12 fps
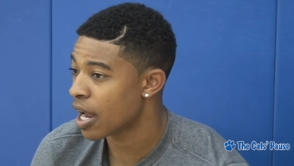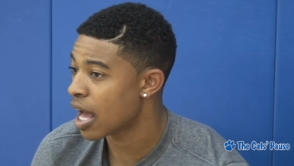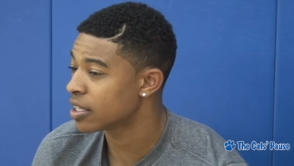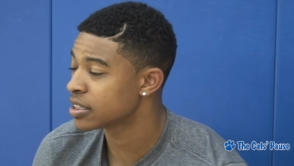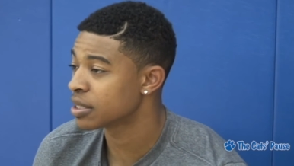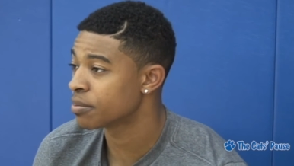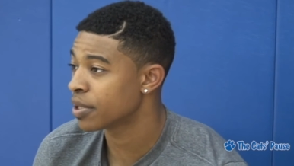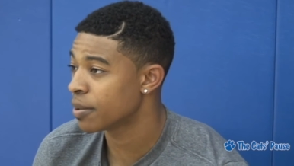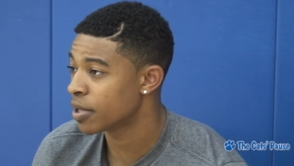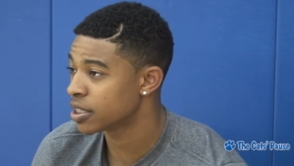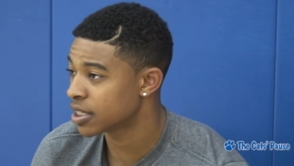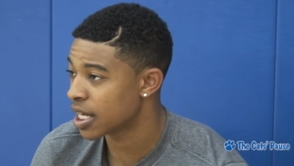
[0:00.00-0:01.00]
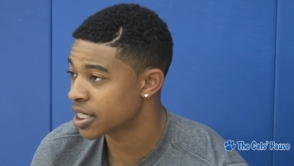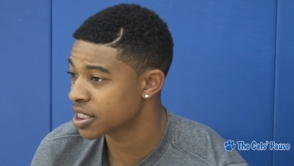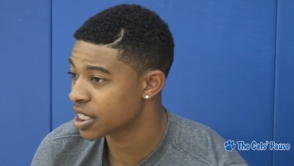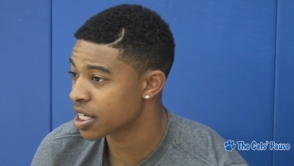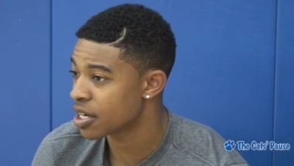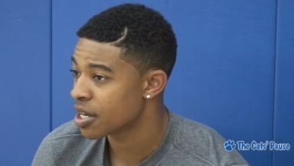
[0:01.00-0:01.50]
Alex didn't play much
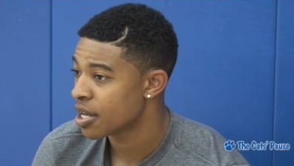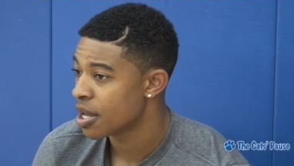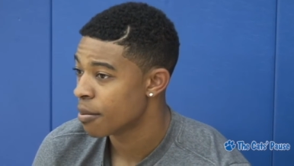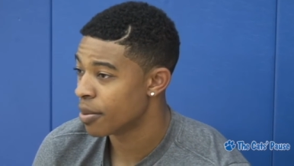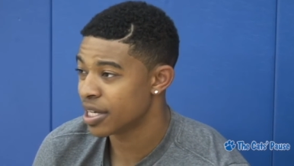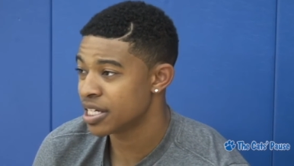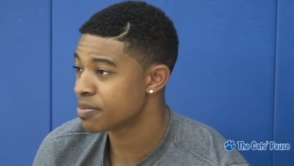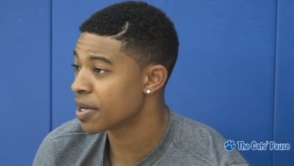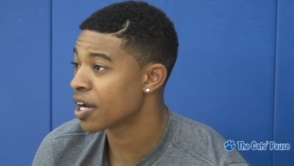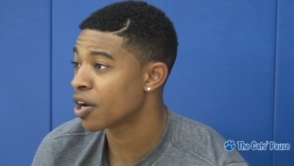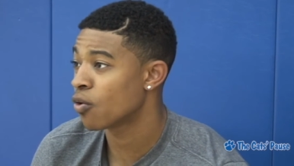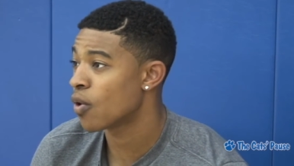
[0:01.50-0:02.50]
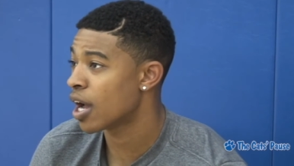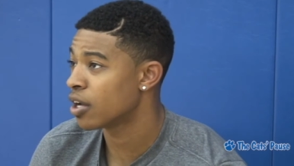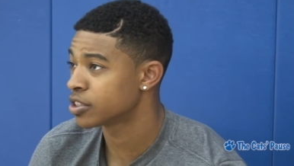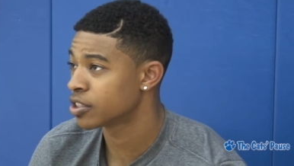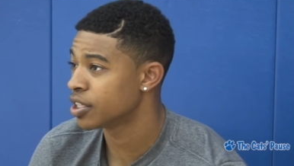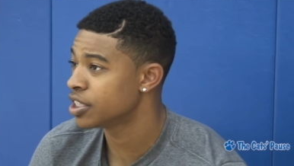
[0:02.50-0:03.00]
last year, but he's been here a while,
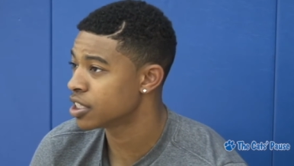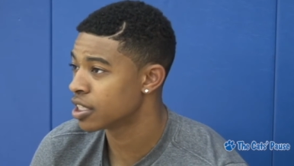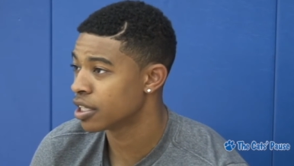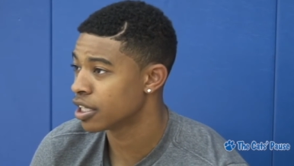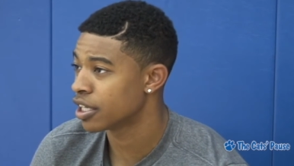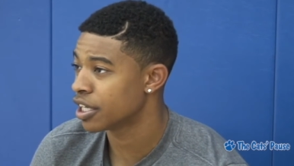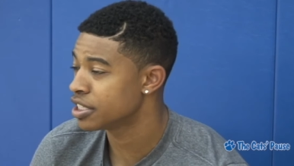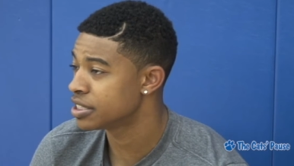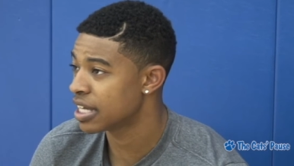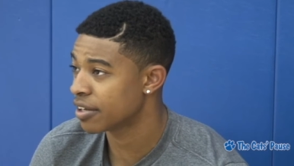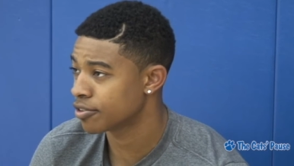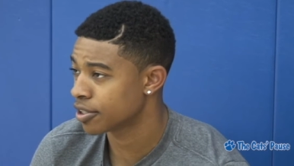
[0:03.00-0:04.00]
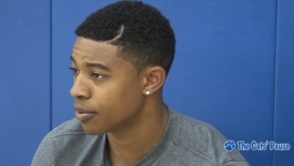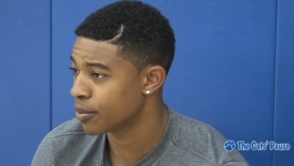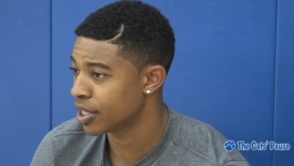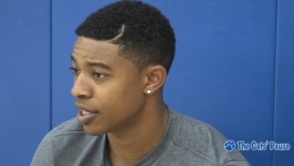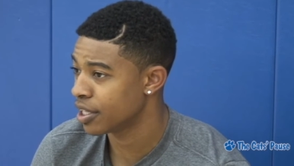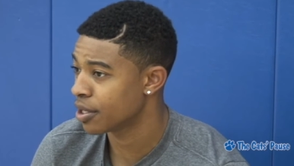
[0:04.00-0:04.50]
so he's gonna he's definitely gonna be
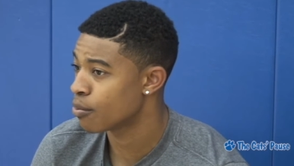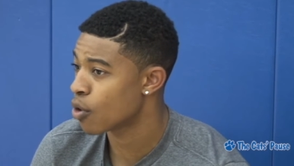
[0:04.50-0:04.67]
a leader.